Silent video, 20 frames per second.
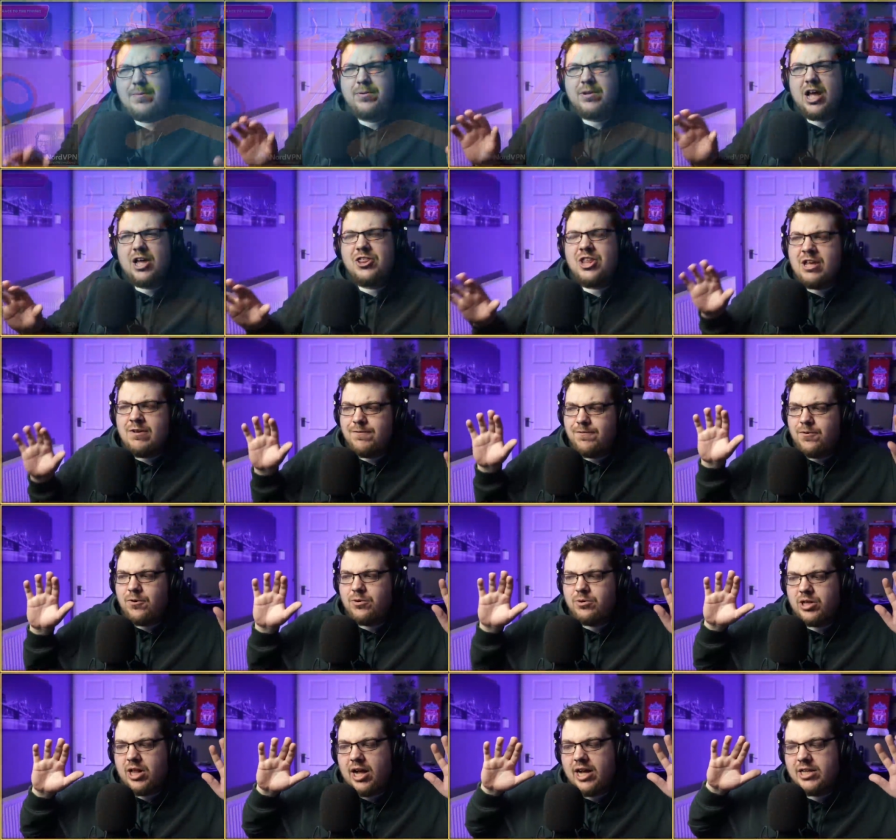people, I think
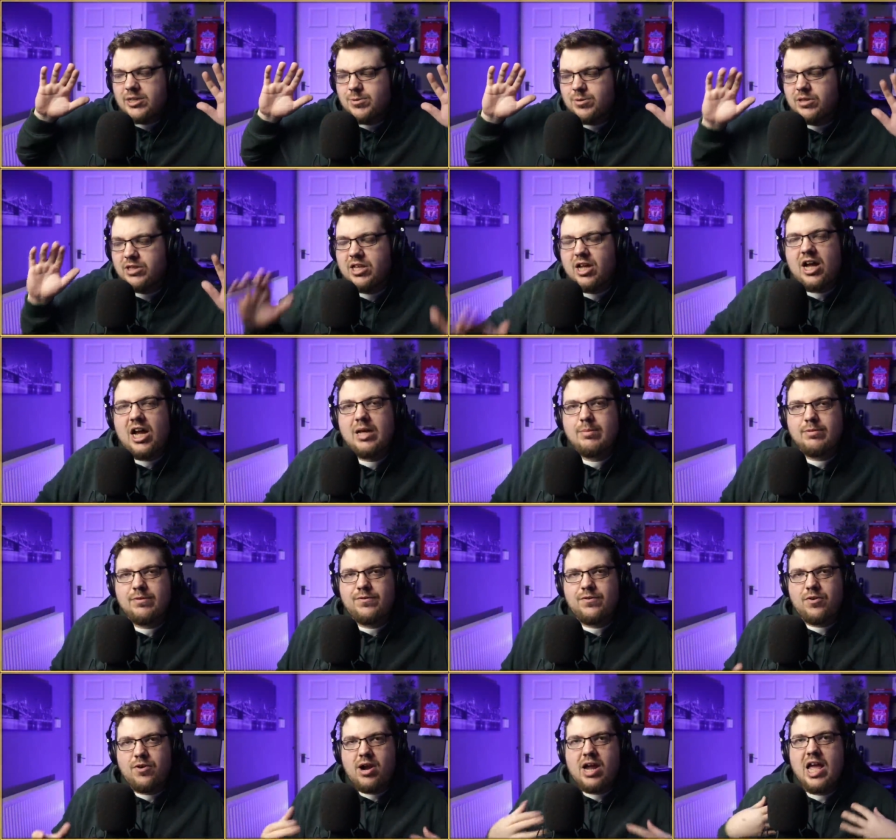Fall Guys will die
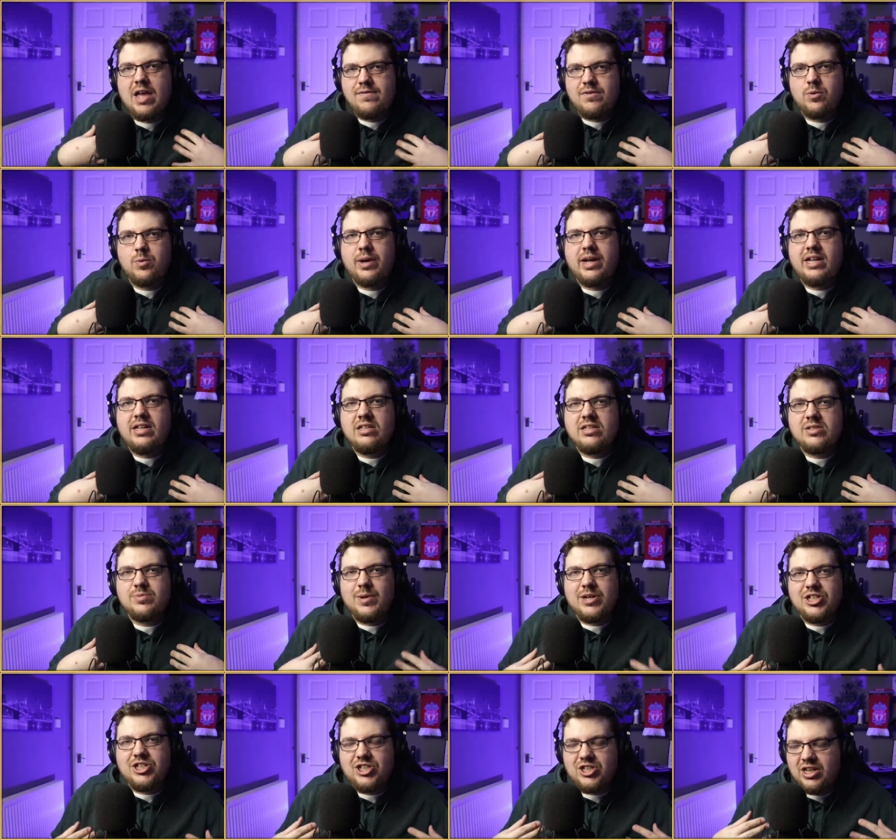before I ever win,
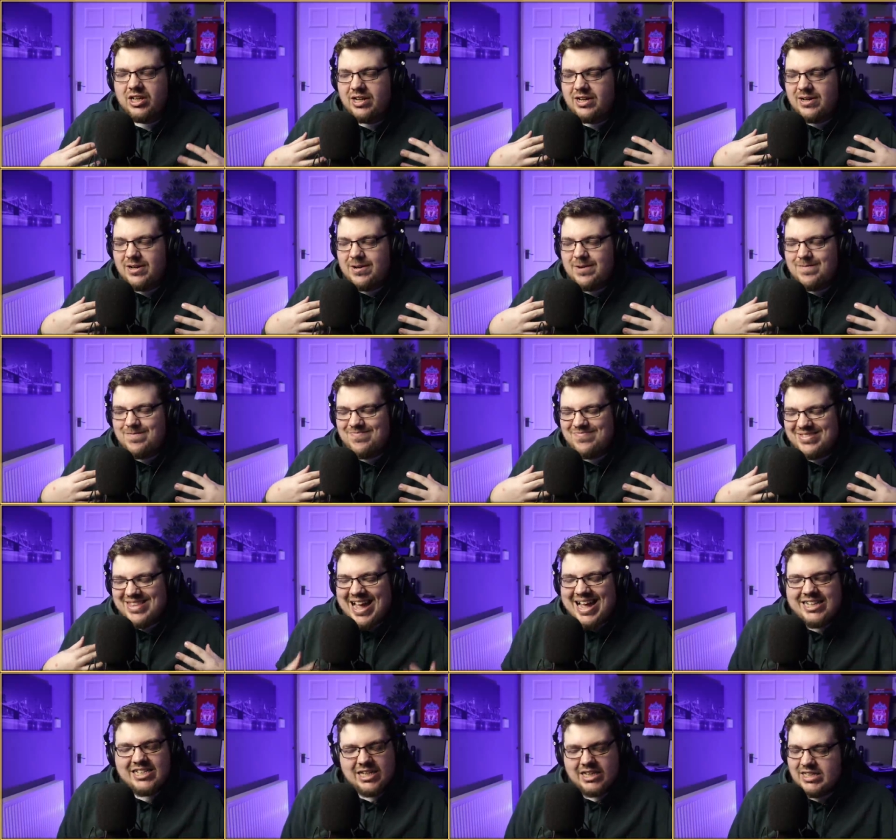which
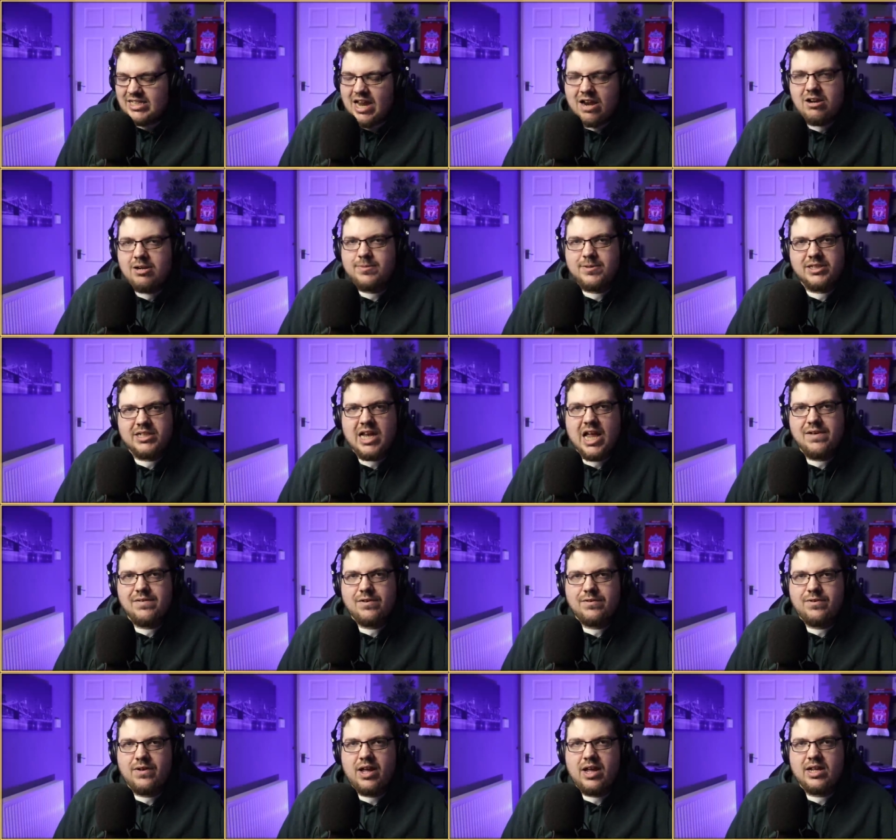that's a terrible state
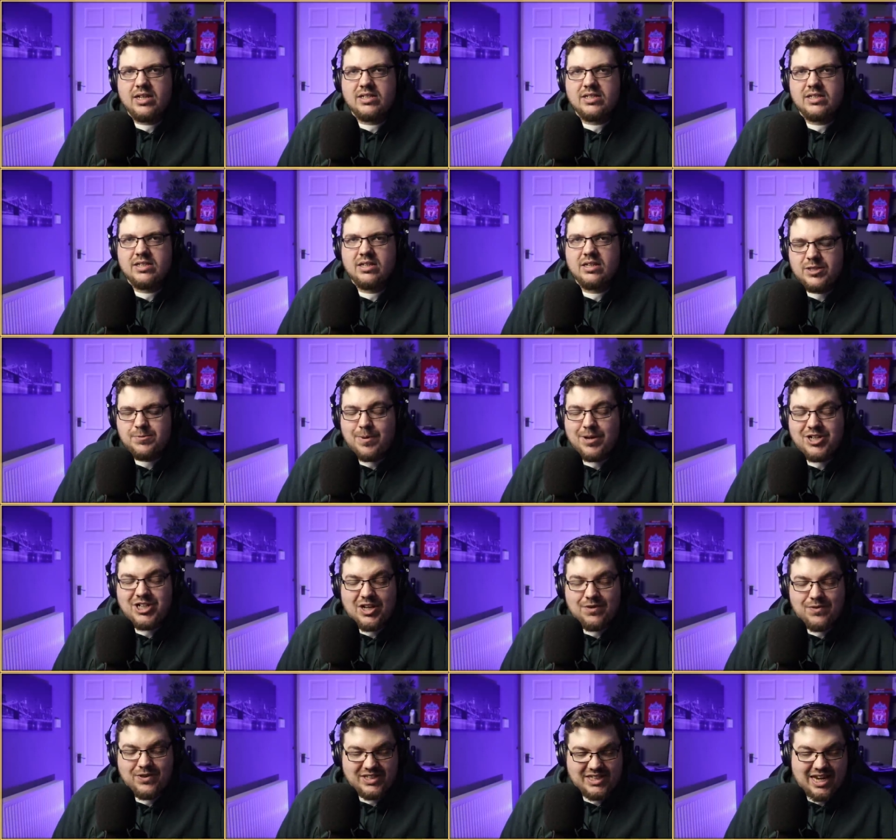of affairs,
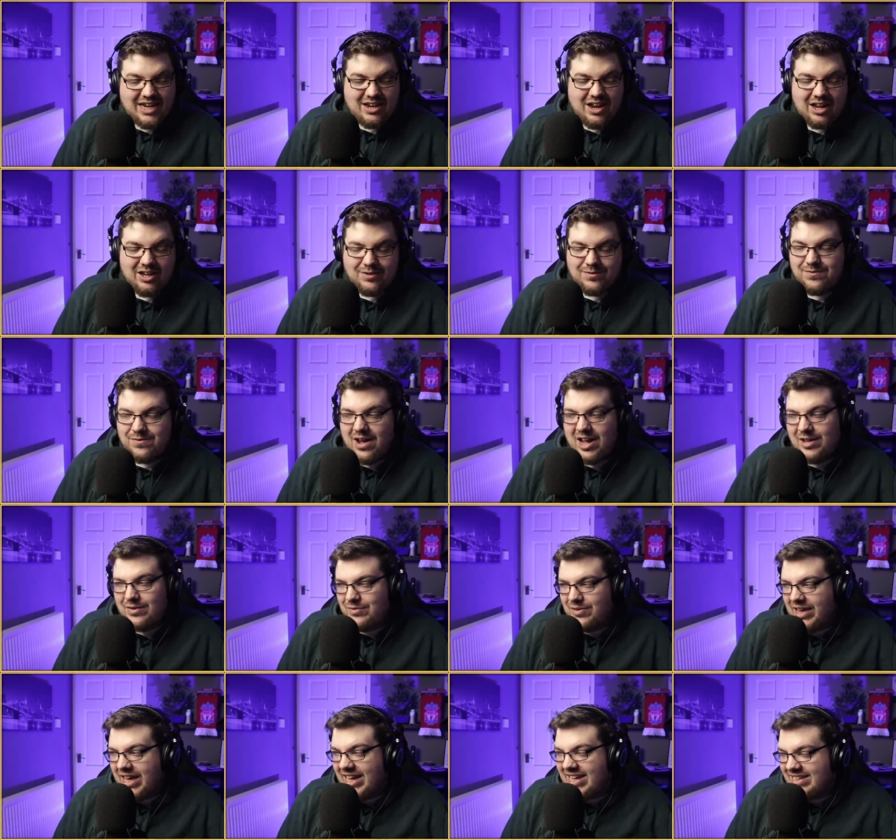especially if it's in like
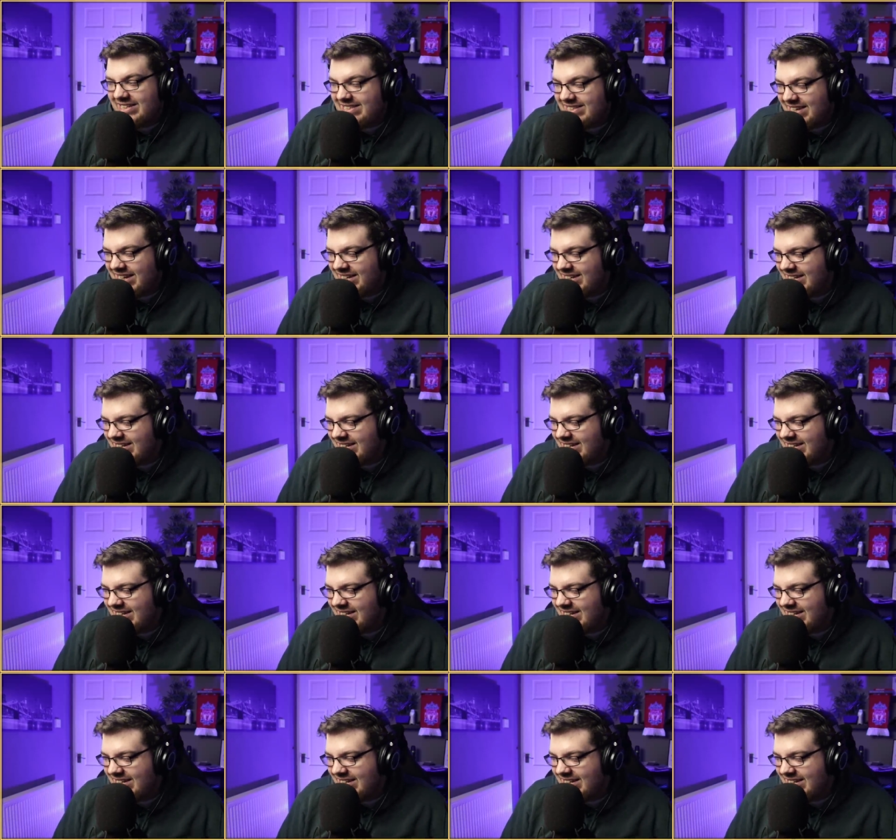five years.